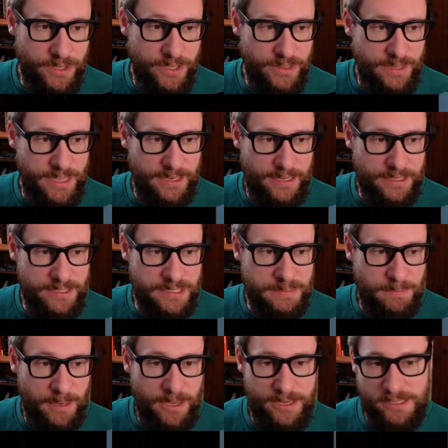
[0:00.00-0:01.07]
then can
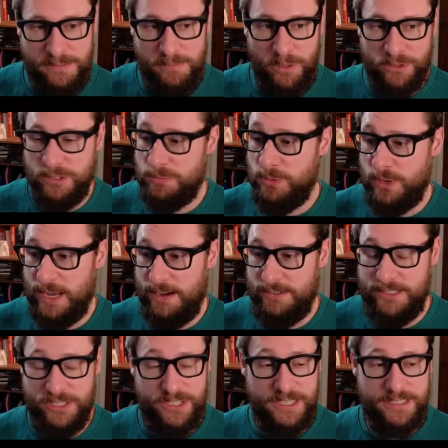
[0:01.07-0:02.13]
splice multiple
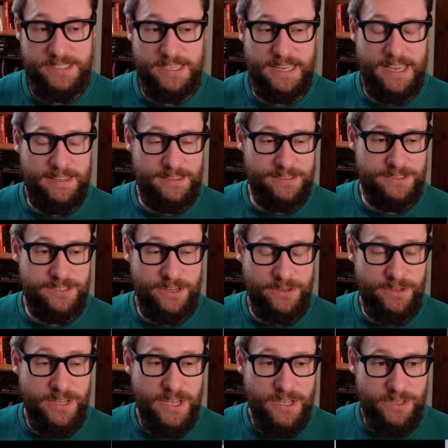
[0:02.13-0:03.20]
character sheets together. So
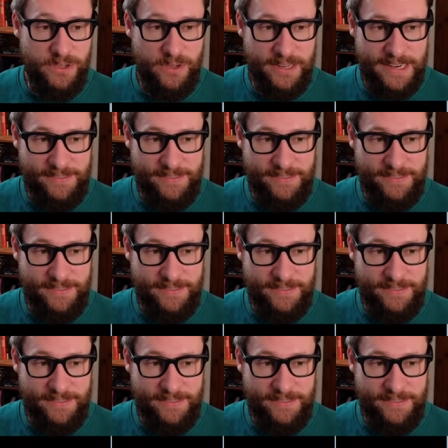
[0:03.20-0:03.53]
you can have a